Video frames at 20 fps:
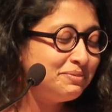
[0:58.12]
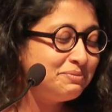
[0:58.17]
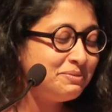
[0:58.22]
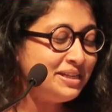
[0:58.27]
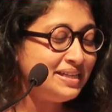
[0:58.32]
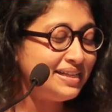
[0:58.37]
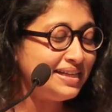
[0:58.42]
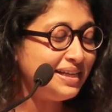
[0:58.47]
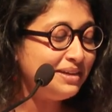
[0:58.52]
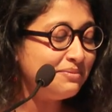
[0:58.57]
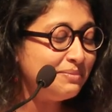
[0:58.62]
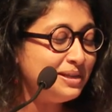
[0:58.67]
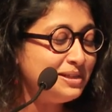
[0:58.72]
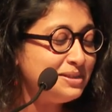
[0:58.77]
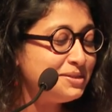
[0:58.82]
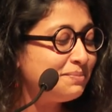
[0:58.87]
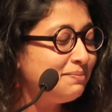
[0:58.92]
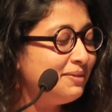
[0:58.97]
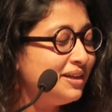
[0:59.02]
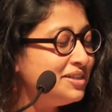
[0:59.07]
We take
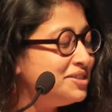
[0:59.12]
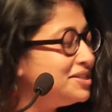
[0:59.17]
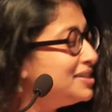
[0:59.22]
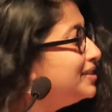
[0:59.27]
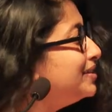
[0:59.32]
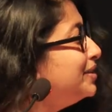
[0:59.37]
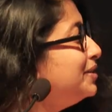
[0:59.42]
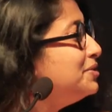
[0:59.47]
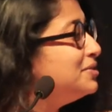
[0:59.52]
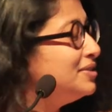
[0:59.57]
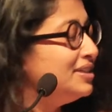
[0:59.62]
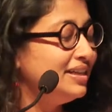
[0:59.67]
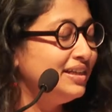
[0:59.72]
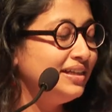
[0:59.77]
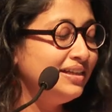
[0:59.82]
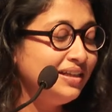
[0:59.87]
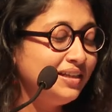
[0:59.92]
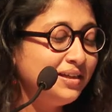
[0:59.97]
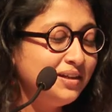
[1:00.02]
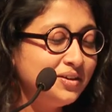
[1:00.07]
immense pleasure
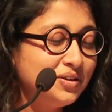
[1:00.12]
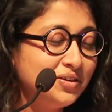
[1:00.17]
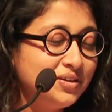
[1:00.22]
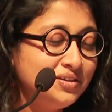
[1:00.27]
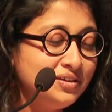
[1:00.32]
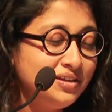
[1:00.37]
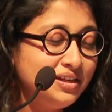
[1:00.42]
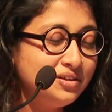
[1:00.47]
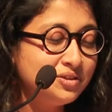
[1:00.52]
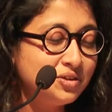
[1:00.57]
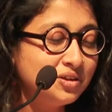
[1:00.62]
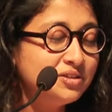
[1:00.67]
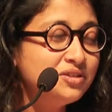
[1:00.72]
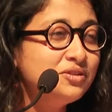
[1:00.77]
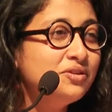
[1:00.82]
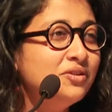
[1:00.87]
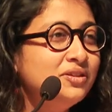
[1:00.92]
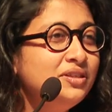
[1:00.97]
today in honoring Dr.